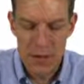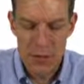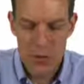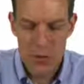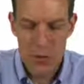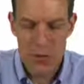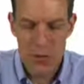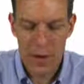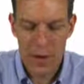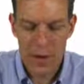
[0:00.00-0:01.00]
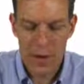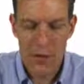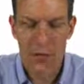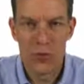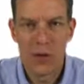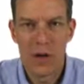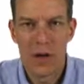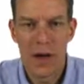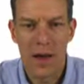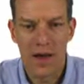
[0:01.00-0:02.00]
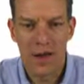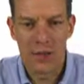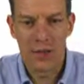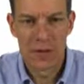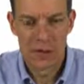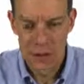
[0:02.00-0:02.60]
with respect to x.